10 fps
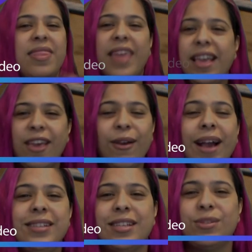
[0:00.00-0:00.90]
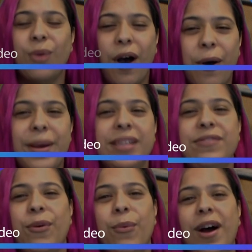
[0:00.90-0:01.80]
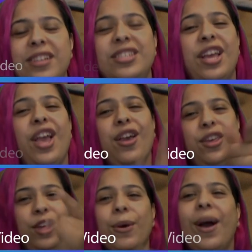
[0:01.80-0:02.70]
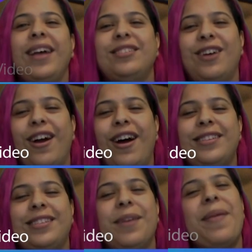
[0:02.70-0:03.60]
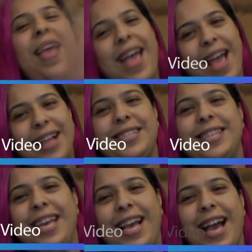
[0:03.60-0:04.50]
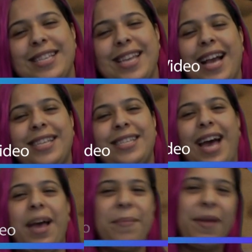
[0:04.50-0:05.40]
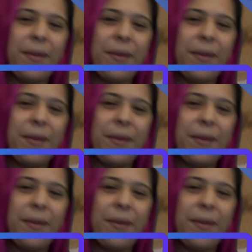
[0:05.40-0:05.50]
Thank you guys as always for watching. You guys are awesome, and see you guys next time.